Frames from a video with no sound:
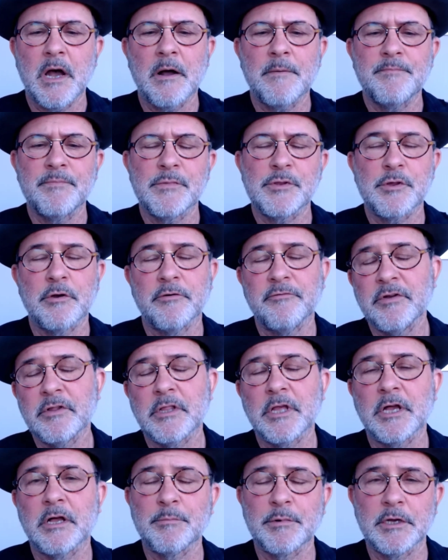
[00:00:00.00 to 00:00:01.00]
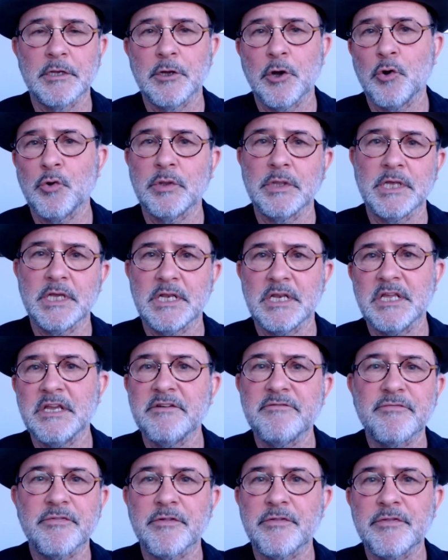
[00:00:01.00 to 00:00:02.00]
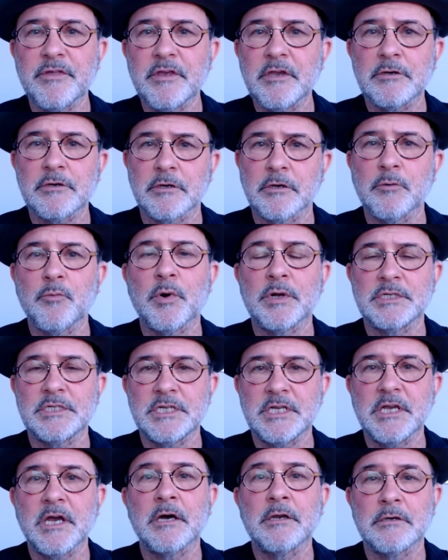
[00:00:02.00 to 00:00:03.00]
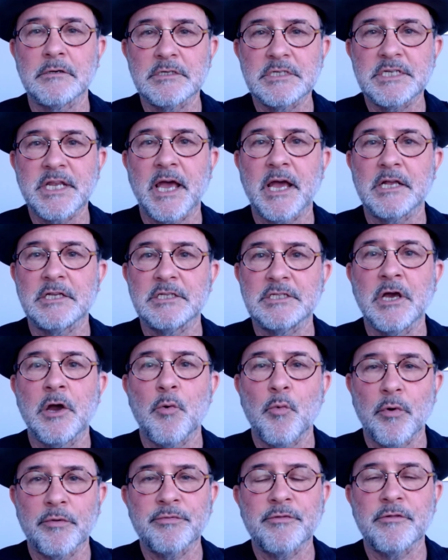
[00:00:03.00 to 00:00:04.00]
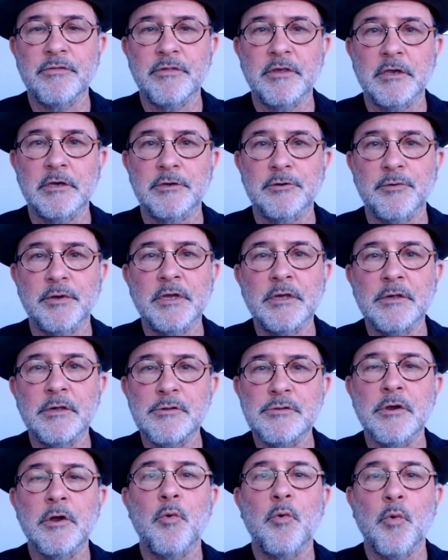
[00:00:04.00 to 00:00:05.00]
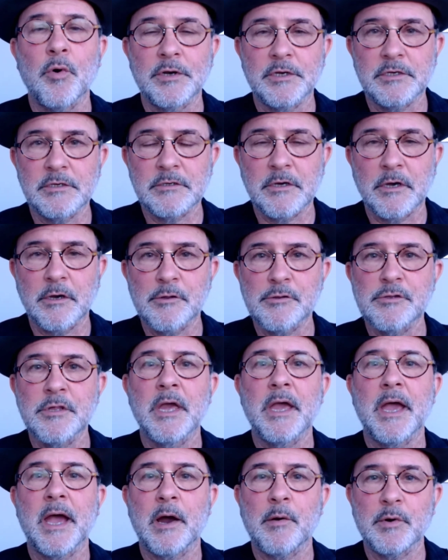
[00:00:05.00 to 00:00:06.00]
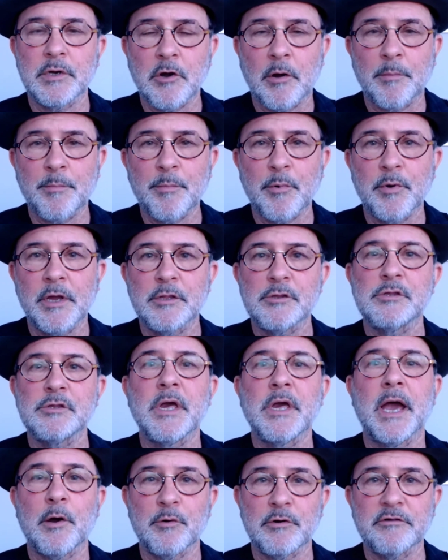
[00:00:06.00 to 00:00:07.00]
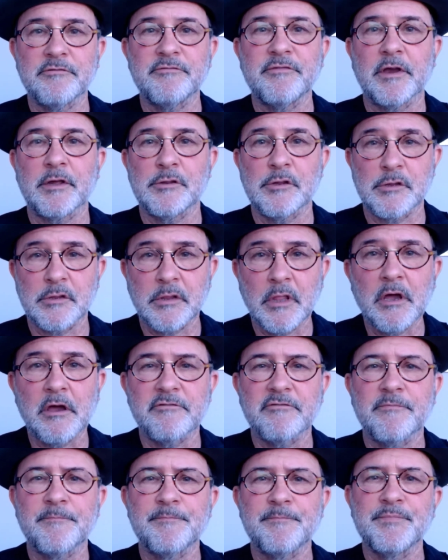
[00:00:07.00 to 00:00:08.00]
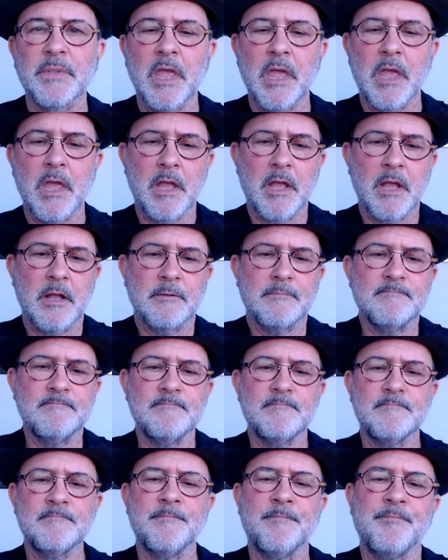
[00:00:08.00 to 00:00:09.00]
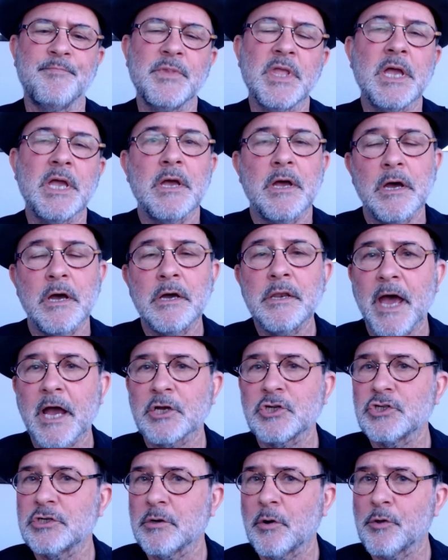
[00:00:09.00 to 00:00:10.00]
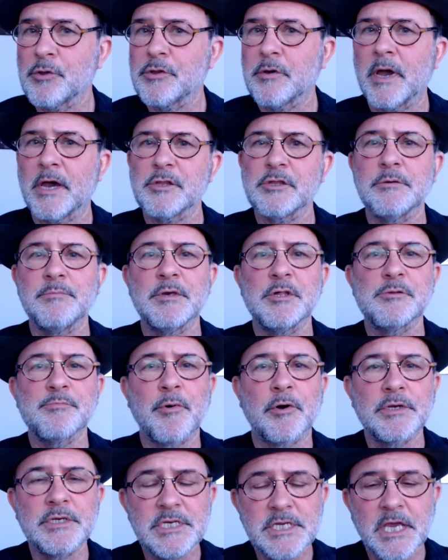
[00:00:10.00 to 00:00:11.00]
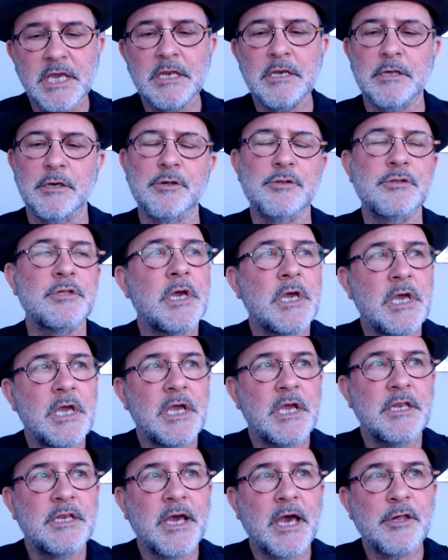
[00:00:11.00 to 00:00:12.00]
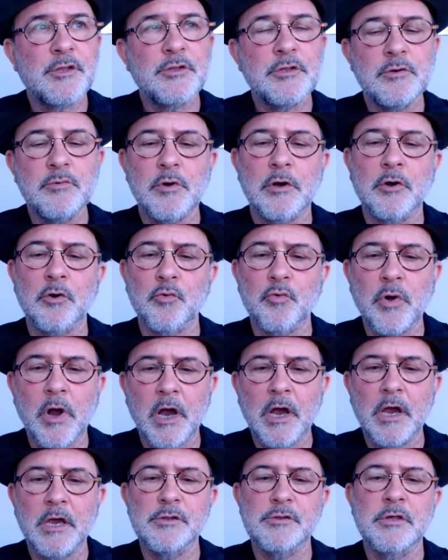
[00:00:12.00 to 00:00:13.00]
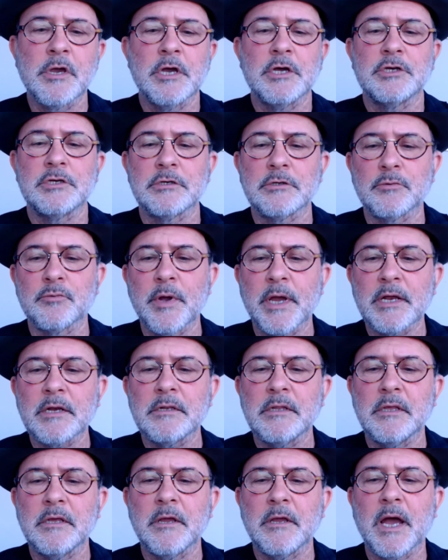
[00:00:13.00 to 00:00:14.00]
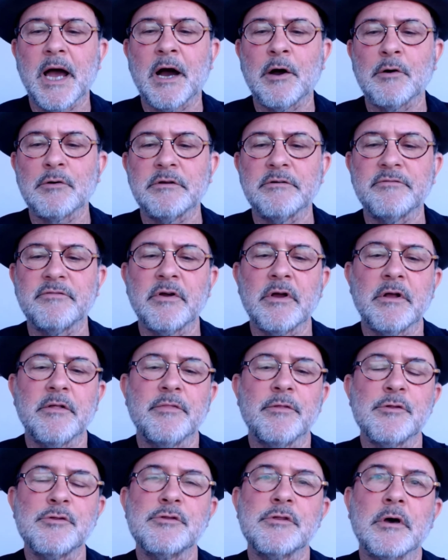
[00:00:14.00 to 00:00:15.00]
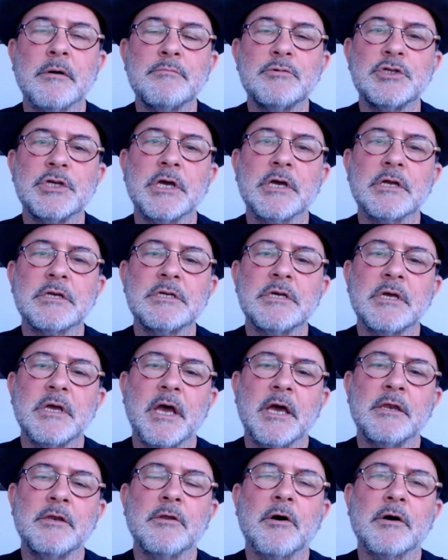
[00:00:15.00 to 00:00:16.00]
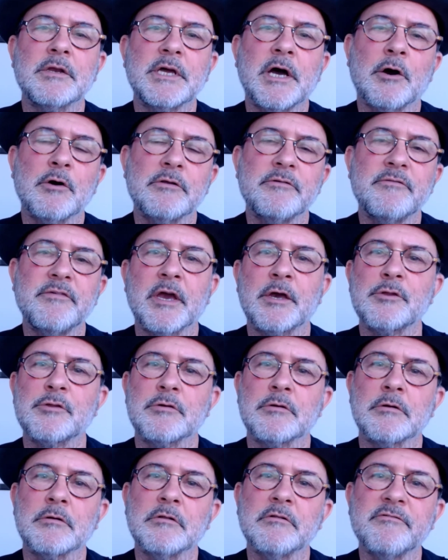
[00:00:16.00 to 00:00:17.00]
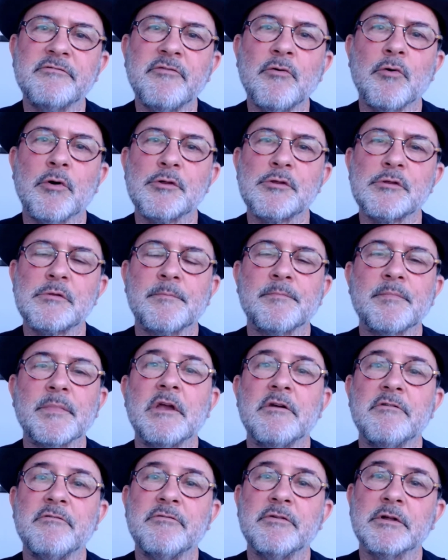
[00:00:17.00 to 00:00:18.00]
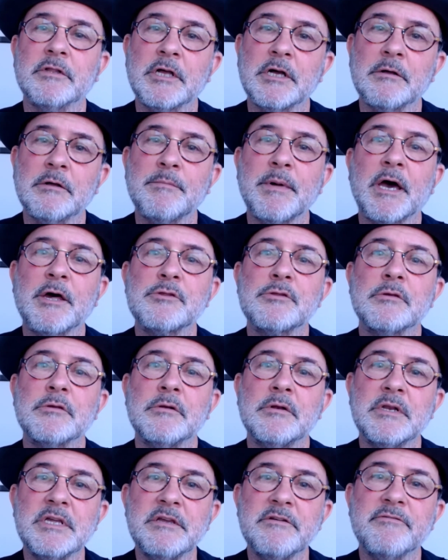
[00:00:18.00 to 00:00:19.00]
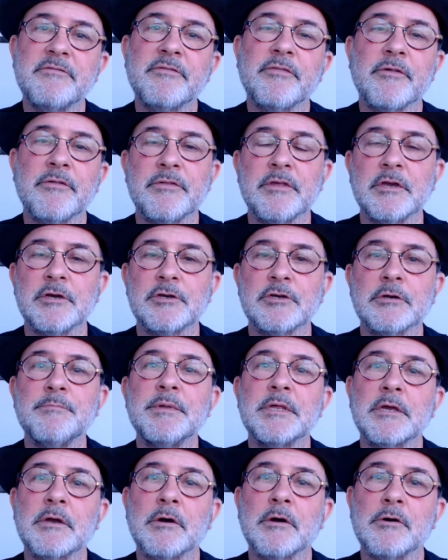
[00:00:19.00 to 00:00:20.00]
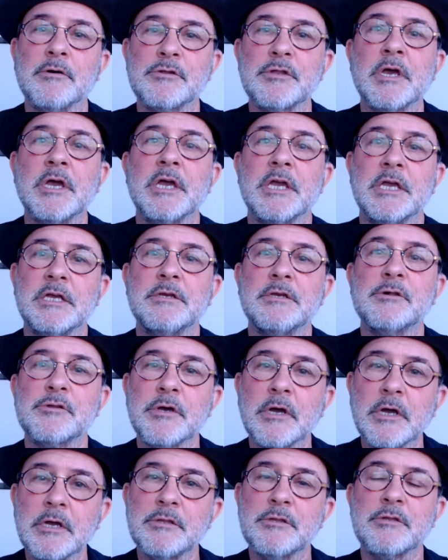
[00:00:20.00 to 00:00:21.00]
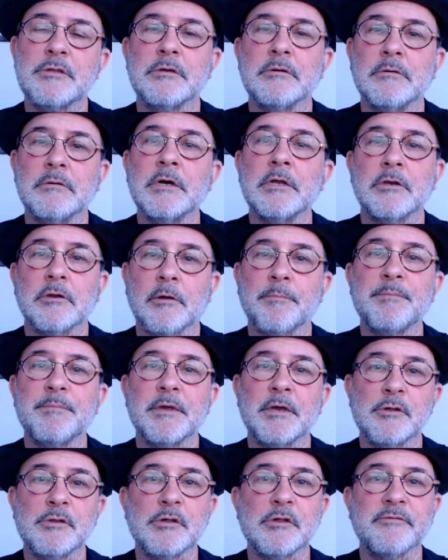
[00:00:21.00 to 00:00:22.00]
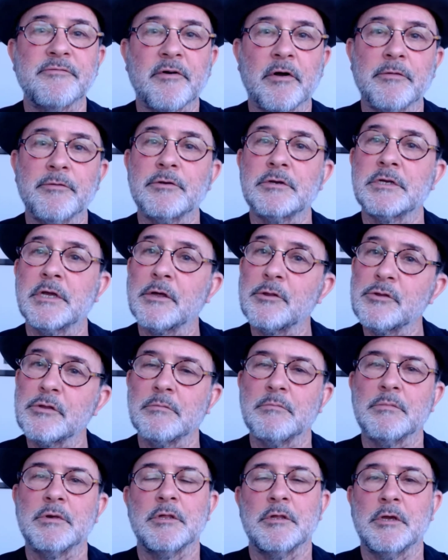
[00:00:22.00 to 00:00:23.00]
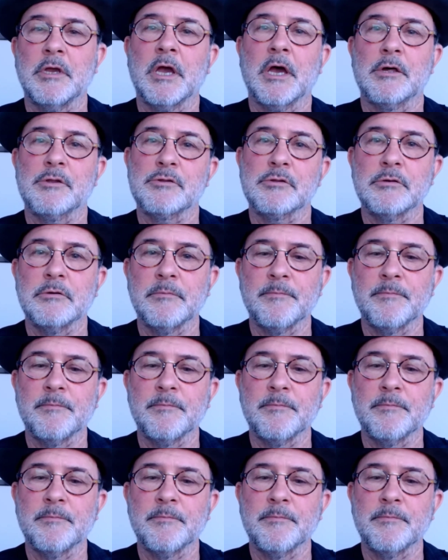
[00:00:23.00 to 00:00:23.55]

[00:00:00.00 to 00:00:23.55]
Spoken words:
So Wilhelm can only leave the theater once he understands what the theater is, what it does, how it operates, how it affects his life. An action also has to be spontaneous. It has to arise directly out of the subject and not out of external force. Wilhelm has to leave the theater because he decides to, not because his father tells him he has to.